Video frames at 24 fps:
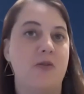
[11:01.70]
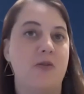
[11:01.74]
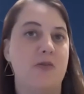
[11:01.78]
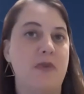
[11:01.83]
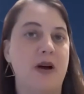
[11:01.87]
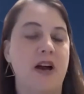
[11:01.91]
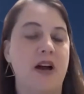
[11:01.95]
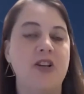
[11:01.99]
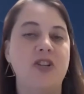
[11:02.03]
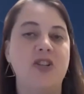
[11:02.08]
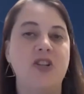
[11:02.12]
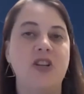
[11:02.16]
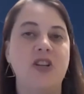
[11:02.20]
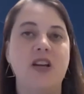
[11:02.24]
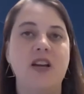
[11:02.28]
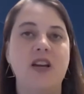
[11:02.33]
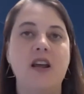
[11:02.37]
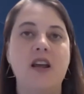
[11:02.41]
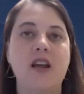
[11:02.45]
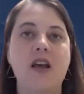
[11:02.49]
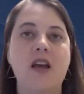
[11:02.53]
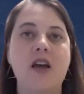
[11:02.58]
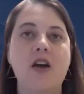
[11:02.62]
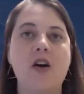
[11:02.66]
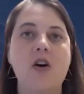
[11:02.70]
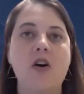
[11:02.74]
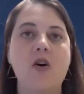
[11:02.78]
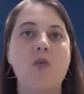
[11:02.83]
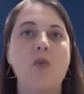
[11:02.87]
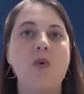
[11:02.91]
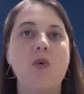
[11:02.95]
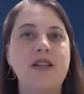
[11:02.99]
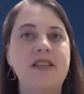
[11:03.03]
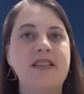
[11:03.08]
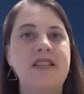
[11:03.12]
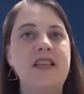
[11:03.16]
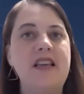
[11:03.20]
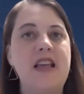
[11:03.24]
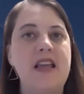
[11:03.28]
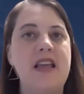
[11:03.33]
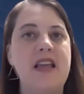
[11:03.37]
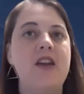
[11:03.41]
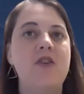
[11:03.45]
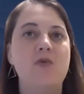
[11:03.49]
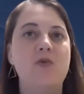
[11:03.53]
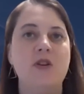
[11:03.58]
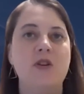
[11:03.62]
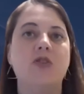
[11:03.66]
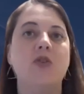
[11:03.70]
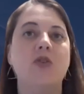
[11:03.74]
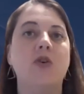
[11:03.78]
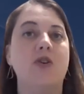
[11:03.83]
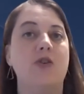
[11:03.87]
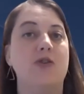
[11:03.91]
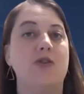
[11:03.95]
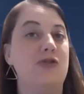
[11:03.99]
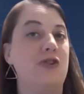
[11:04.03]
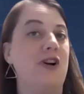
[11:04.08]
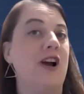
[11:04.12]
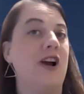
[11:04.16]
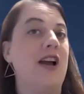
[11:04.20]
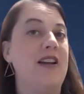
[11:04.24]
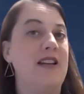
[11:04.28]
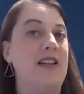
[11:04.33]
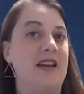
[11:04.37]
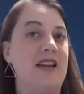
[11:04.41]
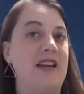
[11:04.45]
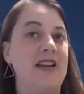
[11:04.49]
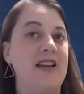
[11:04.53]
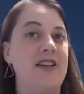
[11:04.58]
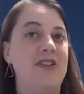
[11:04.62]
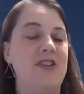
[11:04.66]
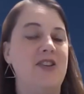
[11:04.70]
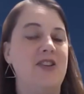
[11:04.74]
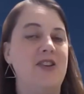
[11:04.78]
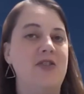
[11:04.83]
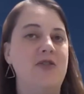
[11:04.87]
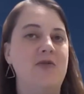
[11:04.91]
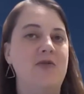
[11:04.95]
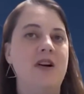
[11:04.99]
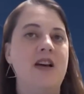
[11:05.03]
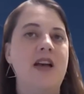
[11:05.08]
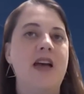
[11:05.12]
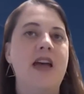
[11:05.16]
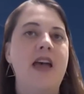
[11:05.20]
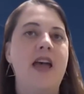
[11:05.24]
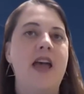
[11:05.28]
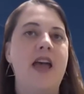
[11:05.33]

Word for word: your budget. What's the end result you're trying to get to,